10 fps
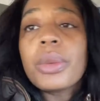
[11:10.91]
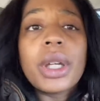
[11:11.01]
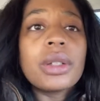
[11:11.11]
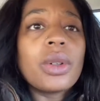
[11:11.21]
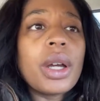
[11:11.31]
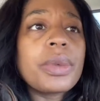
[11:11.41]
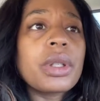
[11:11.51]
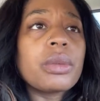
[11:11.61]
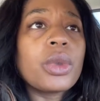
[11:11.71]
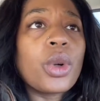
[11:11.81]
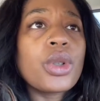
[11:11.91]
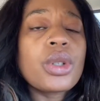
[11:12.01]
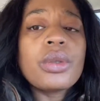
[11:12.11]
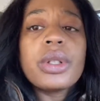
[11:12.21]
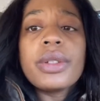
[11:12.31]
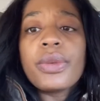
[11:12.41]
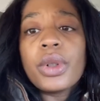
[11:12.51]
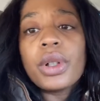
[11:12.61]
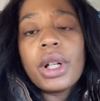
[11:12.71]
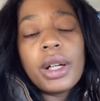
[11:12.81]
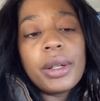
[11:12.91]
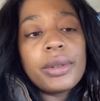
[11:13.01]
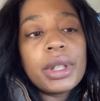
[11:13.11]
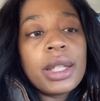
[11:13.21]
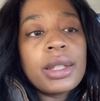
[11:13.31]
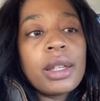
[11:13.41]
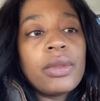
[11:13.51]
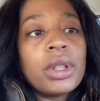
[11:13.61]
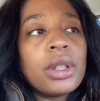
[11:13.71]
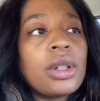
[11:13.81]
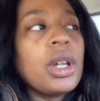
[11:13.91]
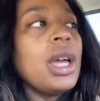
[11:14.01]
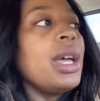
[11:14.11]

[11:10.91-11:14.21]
We gotta grab some groceries for uh, Thanksgiving dinner.